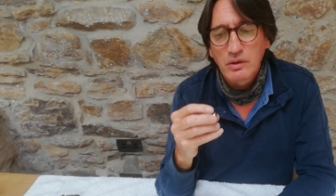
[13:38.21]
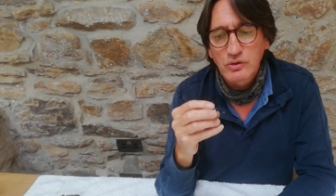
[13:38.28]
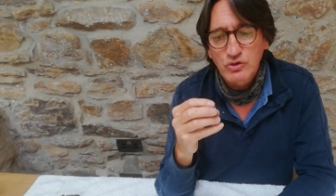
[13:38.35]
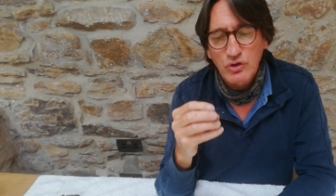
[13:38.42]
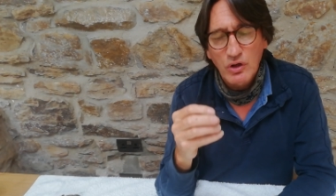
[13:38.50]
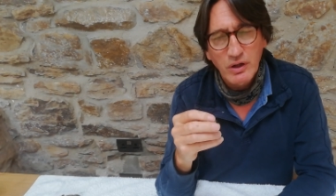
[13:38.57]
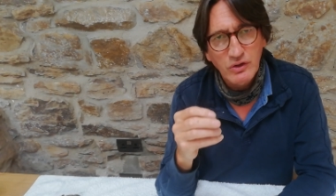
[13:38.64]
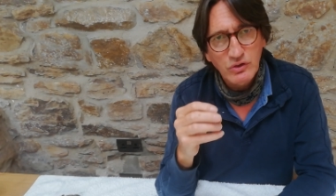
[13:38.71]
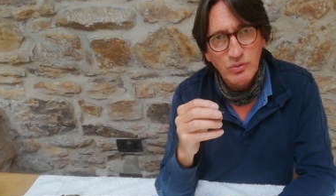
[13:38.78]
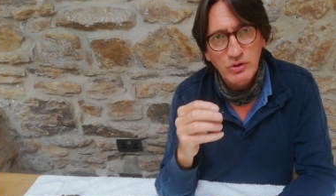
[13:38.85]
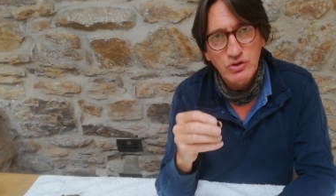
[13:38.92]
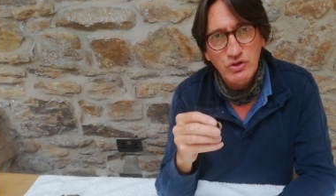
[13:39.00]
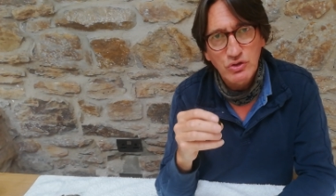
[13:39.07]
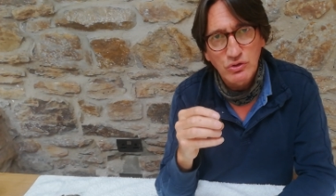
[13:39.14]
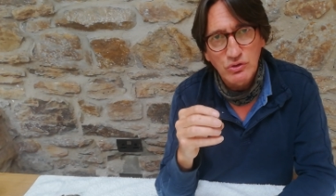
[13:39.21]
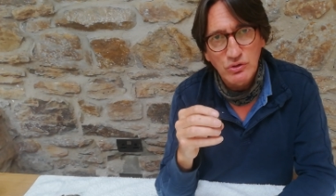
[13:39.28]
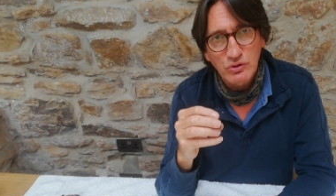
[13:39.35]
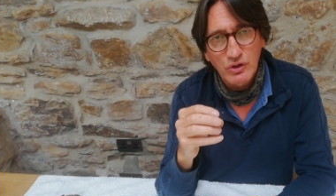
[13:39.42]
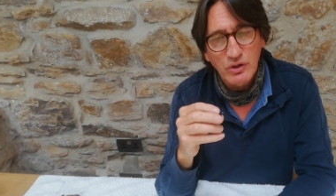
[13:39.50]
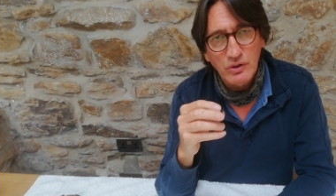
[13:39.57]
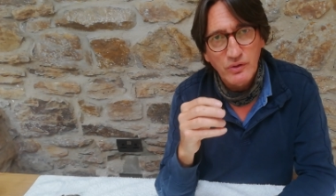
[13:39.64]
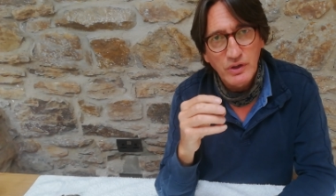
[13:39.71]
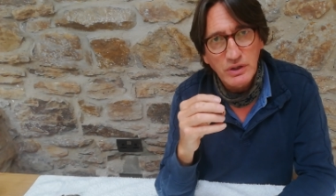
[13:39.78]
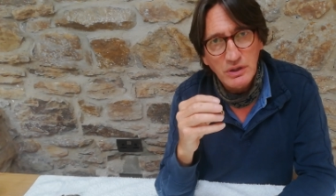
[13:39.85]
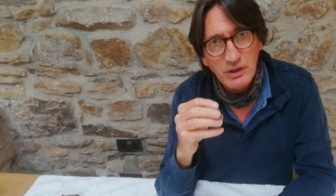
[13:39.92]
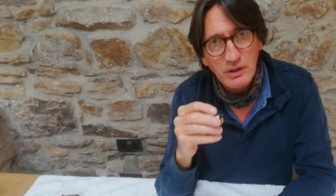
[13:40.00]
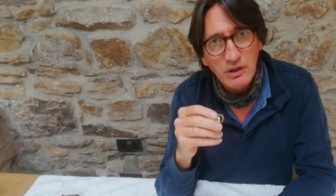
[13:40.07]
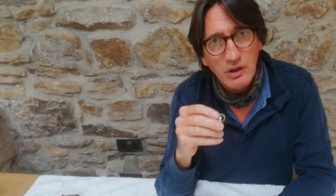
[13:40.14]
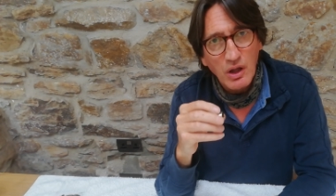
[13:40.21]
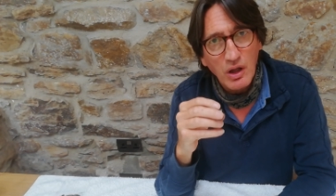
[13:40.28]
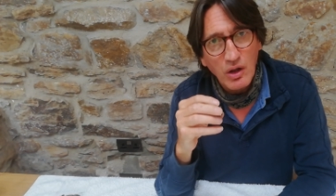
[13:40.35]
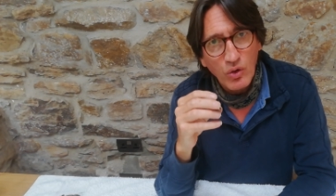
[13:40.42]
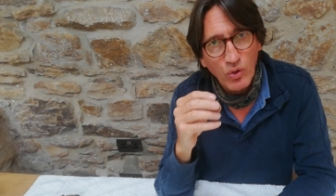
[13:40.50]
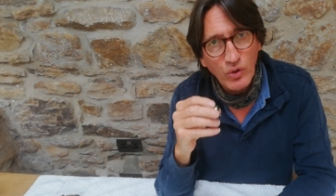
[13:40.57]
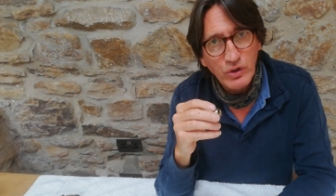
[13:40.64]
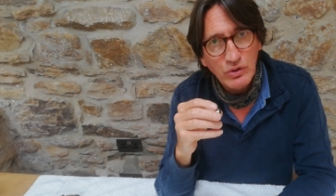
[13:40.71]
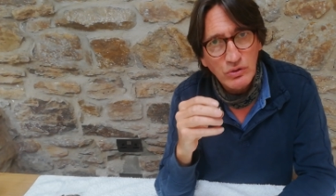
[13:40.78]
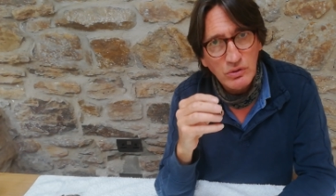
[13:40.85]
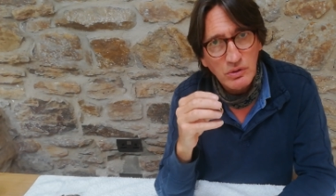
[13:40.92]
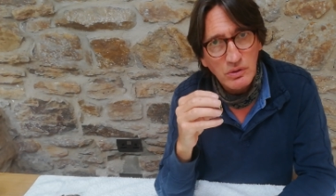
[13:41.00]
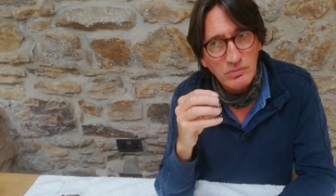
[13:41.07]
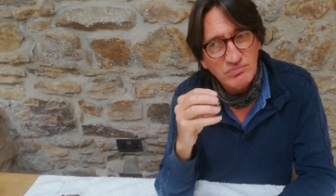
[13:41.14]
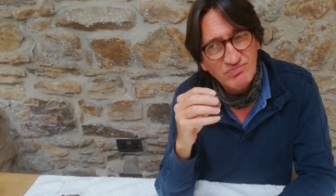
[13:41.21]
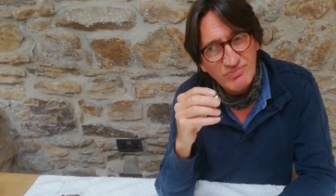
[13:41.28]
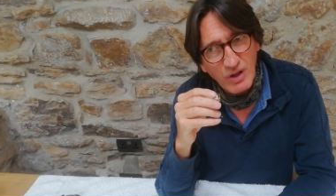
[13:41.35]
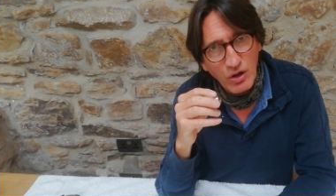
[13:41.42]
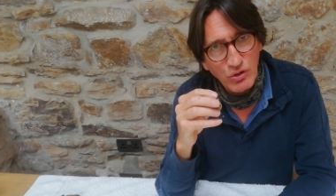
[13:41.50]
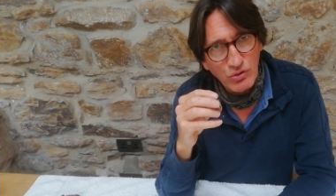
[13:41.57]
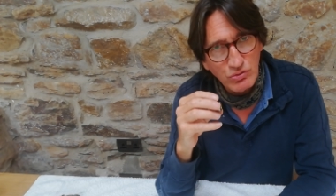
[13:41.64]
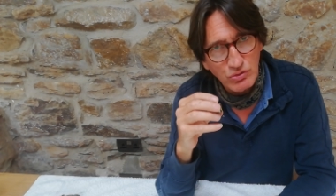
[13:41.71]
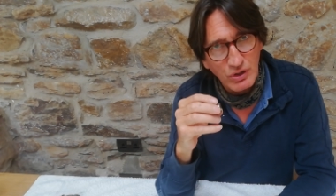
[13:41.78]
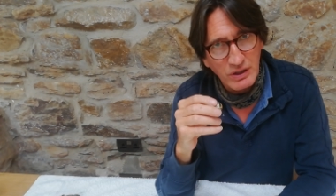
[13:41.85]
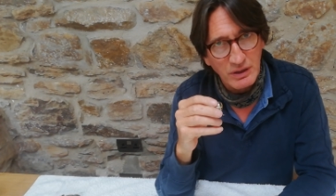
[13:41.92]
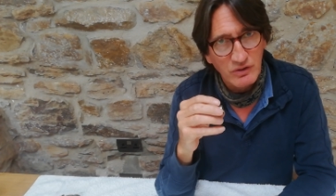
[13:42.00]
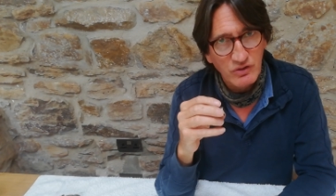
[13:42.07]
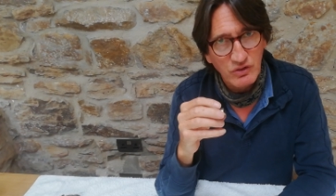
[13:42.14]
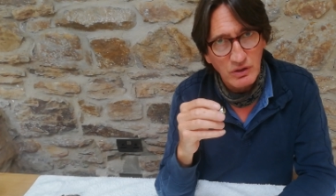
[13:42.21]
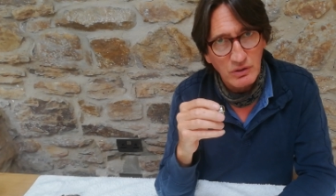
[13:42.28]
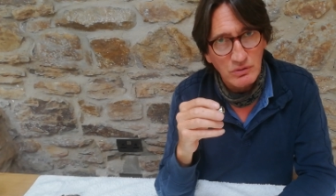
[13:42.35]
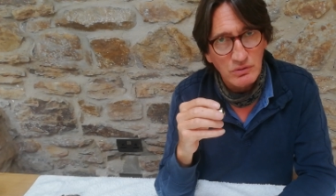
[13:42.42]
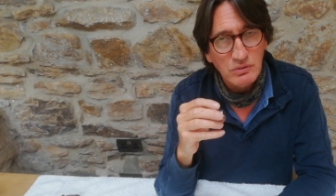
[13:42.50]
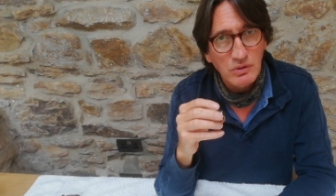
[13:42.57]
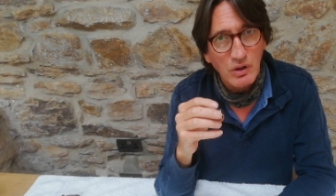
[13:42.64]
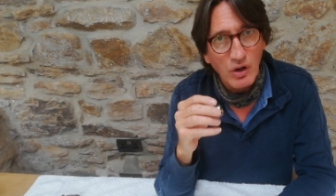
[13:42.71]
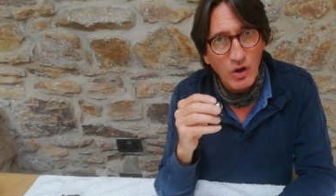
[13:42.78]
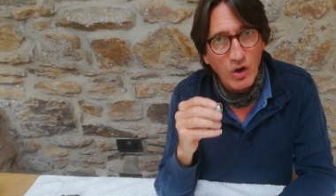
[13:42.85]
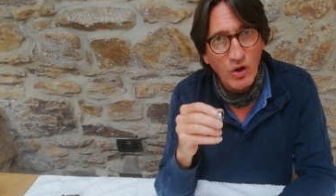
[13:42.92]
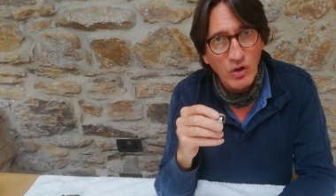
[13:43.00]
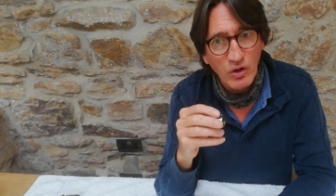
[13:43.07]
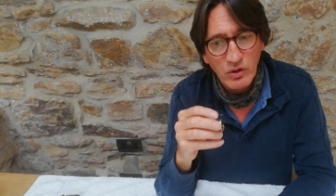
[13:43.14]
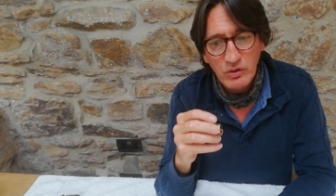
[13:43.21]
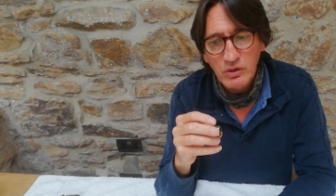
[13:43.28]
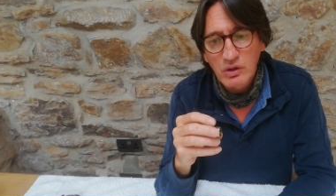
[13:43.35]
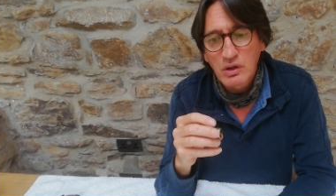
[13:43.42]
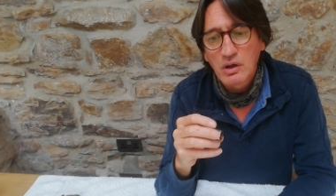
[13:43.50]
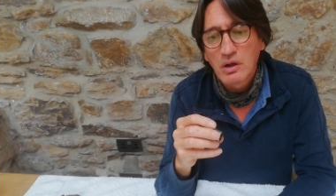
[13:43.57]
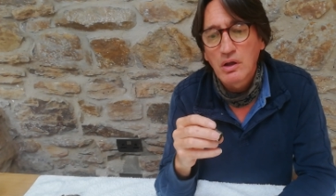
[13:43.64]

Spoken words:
trying to ensure that the little oil O-ring seal on